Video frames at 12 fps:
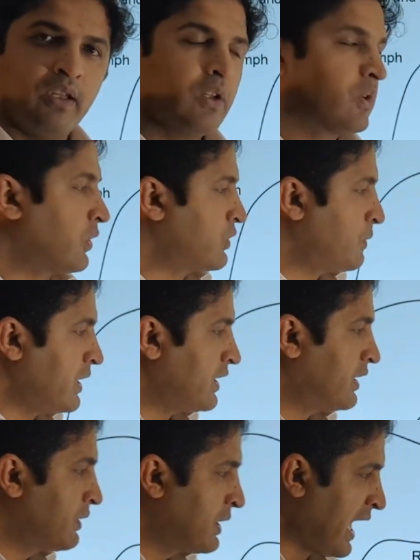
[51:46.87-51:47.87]
Because
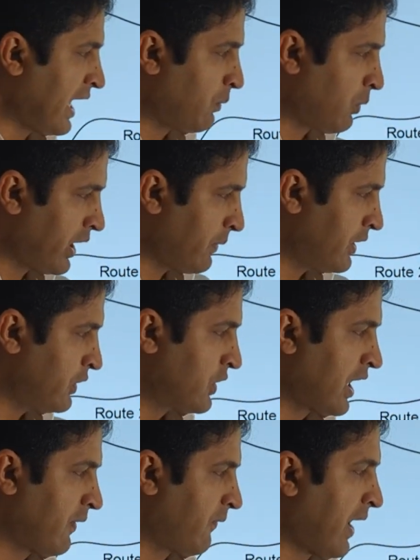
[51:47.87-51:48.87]
we get, whatever you
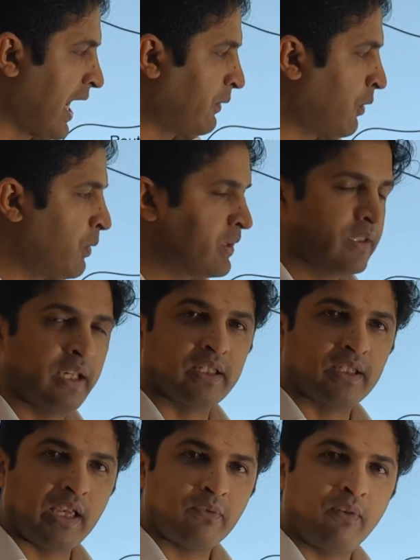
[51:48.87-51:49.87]
get, 5 over 6,
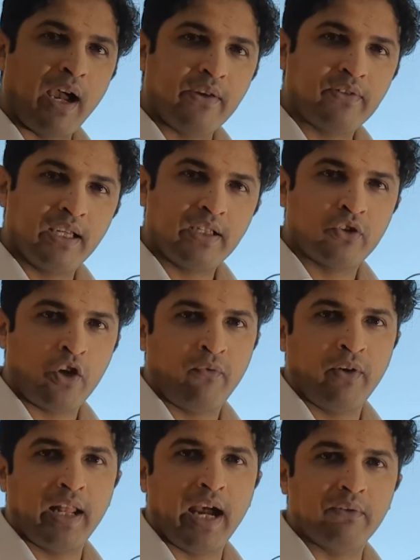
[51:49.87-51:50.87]
that's 5/6 of
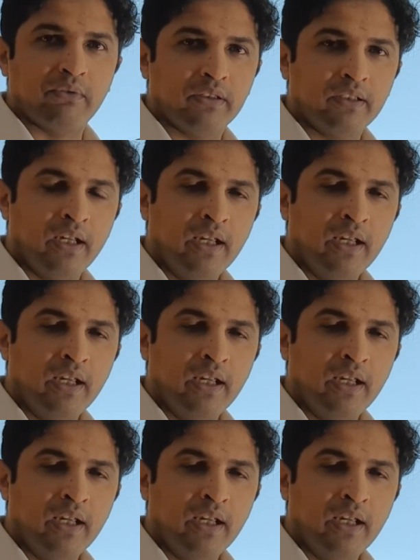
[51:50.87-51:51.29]
an hour.